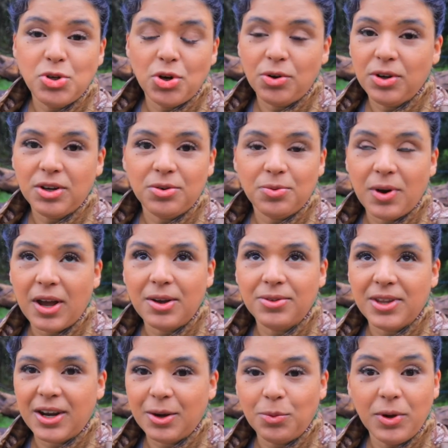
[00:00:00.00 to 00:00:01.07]
joking
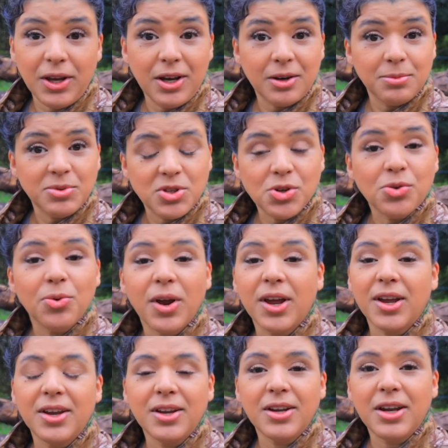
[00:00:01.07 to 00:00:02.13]
around that I wake up to
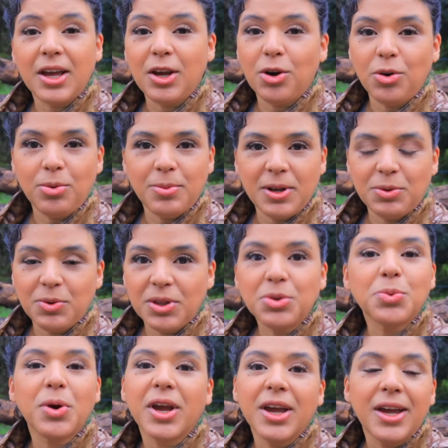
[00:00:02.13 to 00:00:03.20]
rain I go to bed with
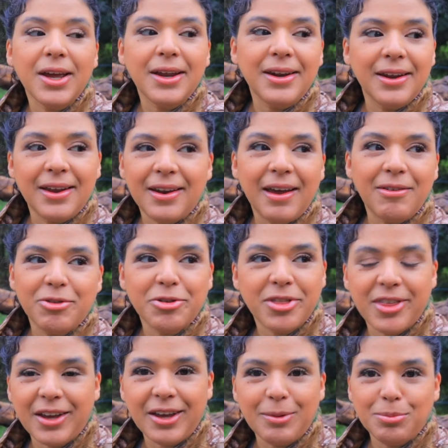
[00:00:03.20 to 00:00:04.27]
rain and
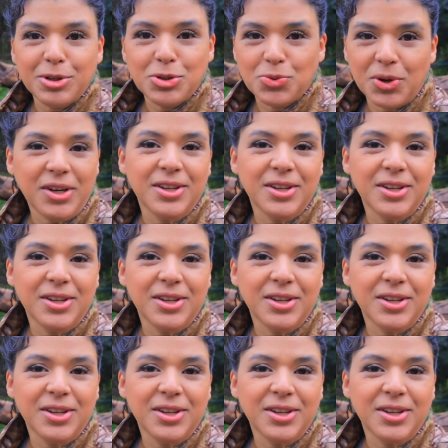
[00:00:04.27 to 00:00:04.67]
everything in between